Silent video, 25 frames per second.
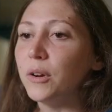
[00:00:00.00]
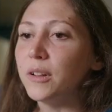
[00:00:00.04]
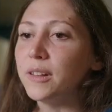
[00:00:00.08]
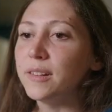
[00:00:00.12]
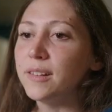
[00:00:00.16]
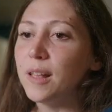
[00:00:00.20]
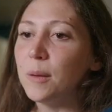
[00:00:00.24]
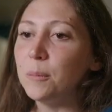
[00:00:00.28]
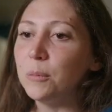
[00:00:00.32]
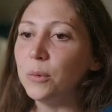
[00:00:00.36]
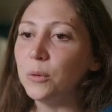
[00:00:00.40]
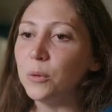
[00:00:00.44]

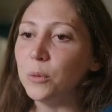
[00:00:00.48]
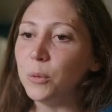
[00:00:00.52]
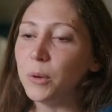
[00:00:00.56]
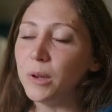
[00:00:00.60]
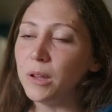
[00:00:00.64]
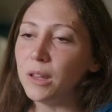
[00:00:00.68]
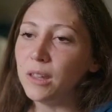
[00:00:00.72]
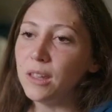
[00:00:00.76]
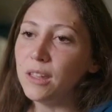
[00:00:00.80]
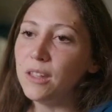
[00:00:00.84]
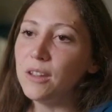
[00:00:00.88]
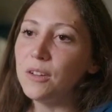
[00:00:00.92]
example,
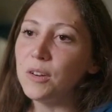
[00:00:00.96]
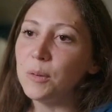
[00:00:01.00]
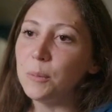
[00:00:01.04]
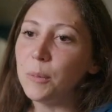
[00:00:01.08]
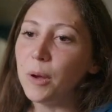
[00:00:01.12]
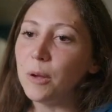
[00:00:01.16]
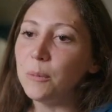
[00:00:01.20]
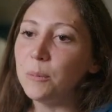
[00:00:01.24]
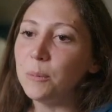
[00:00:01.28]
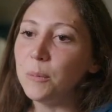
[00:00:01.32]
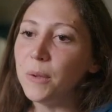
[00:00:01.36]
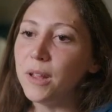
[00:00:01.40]
we hear
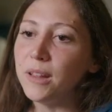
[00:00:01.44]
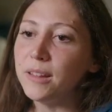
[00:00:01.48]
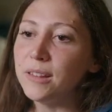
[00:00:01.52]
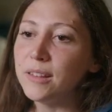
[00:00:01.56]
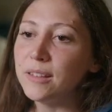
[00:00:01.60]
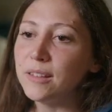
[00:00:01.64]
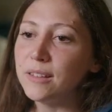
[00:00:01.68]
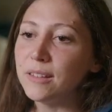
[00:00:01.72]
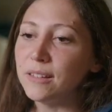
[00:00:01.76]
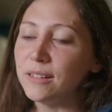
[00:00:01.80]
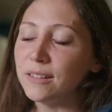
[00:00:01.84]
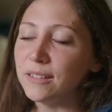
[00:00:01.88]
about
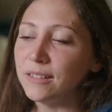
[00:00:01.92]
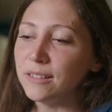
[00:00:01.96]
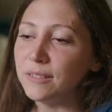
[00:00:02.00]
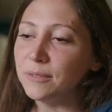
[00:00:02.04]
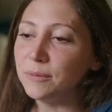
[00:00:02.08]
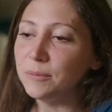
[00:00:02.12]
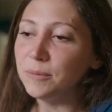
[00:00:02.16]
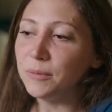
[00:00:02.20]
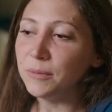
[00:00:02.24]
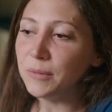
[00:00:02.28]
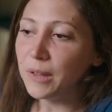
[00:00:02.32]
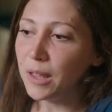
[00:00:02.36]
myths
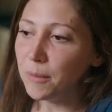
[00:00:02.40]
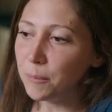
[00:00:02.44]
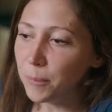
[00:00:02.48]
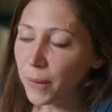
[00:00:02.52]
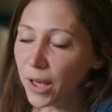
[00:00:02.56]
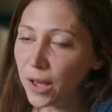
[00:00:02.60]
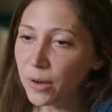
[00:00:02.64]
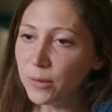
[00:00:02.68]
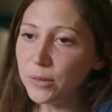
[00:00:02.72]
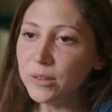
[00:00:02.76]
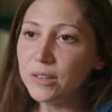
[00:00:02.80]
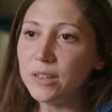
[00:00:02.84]

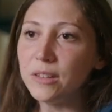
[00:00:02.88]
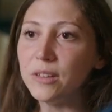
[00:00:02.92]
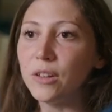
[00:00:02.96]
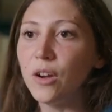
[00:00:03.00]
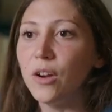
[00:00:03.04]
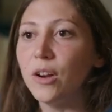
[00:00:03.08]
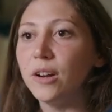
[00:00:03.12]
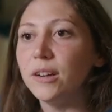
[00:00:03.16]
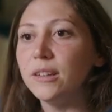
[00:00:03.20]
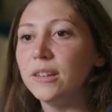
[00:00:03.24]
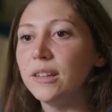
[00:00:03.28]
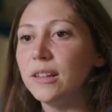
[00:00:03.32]
about these
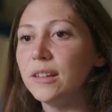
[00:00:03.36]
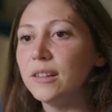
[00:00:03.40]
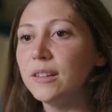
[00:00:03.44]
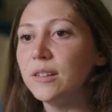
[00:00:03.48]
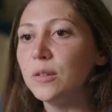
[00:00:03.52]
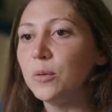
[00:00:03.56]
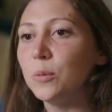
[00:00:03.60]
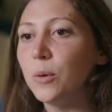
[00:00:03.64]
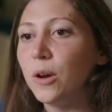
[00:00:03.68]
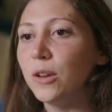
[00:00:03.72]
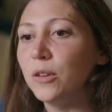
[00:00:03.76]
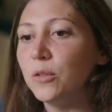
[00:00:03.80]

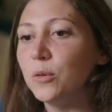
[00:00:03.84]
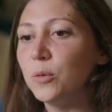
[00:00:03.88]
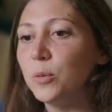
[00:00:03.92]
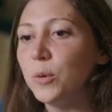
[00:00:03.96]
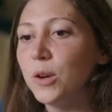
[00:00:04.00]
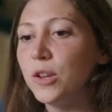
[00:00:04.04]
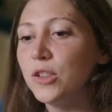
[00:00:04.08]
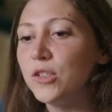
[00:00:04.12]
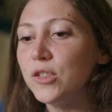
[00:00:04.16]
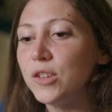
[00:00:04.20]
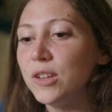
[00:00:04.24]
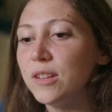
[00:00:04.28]
artists, one of
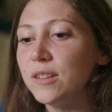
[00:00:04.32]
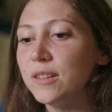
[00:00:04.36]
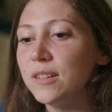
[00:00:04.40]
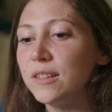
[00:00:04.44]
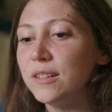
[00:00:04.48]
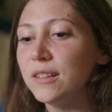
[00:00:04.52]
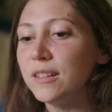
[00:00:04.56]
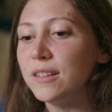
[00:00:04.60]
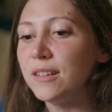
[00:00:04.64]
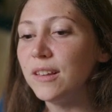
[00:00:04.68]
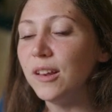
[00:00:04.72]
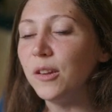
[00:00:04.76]
which
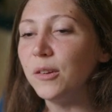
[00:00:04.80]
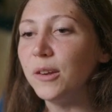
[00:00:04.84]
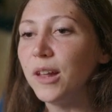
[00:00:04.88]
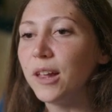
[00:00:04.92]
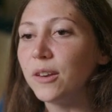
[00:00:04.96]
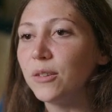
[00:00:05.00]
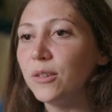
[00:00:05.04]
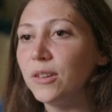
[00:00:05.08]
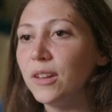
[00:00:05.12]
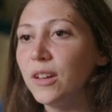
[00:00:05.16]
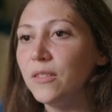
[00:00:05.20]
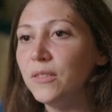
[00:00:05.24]
is
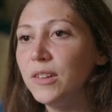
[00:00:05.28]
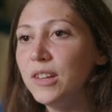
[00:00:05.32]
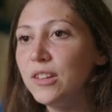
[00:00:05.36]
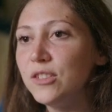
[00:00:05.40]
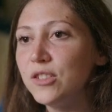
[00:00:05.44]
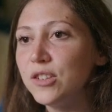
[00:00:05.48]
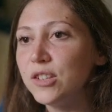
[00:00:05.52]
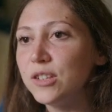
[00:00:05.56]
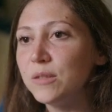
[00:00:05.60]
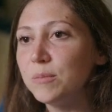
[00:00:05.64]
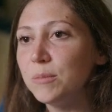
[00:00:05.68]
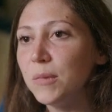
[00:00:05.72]
Leonardo da
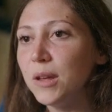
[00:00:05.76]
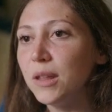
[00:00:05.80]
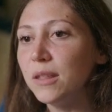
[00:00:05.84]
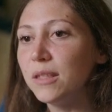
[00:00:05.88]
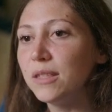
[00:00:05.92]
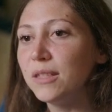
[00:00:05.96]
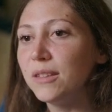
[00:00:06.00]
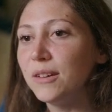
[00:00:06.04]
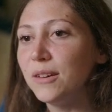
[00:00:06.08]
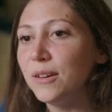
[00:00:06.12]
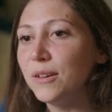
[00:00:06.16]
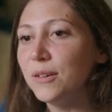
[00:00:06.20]
Vinci's
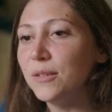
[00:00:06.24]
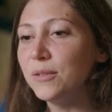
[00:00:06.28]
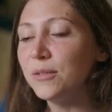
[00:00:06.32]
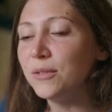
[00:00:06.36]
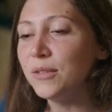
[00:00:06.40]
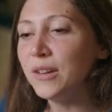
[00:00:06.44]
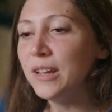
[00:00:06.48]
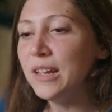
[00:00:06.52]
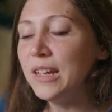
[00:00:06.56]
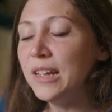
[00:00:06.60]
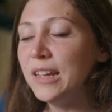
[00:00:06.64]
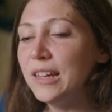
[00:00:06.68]
myth of
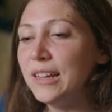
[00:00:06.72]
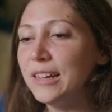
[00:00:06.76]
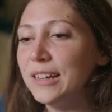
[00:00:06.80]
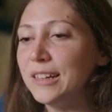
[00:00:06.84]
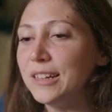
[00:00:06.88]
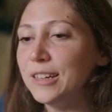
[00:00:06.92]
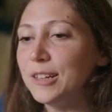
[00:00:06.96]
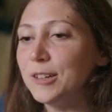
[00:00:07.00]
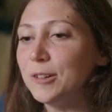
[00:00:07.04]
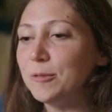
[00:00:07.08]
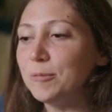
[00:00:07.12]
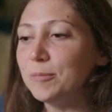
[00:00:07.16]

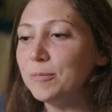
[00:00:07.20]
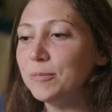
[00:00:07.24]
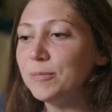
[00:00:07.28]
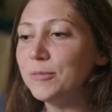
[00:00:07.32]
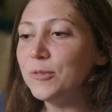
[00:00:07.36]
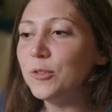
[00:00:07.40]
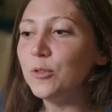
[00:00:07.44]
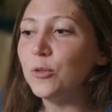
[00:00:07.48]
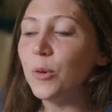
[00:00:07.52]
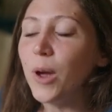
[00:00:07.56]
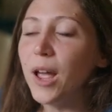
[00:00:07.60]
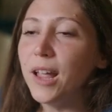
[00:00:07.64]

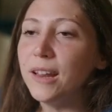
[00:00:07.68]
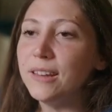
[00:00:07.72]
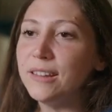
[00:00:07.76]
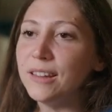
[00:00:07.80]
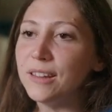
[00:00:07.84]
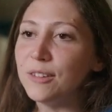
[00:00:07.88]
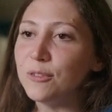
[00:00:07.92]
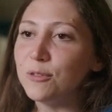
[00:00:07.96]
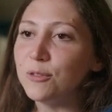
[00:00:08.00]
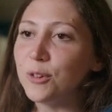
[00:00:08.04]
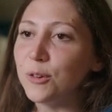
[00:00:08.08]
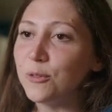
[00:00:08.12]

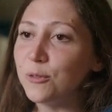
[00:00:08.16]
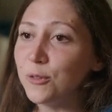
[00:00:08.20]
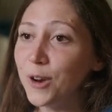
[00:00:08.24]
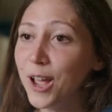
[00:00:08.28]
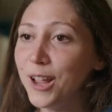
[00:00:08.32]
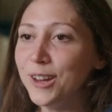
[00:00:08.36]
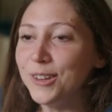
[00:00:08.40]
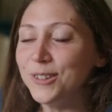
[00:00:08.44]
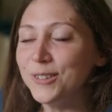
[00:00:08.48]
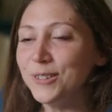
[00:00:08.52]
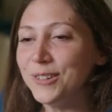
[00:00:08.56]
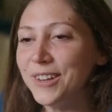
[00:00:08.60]
writing from
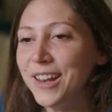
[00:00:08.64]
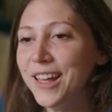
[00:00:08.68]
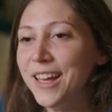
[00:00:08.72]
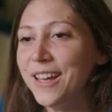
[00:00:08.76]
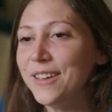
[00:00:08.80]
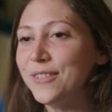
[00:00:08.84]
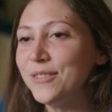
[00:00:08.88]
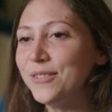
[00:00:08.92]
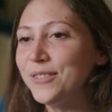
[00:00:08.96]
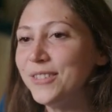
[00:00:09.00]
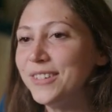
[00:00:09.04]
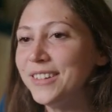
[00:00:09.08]
right to
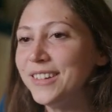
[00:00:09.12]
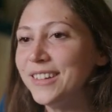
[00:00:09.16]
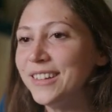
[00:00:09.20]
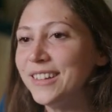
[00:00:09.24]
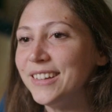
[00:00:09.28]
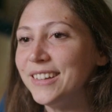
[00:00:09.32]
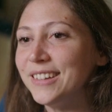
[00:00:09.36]
left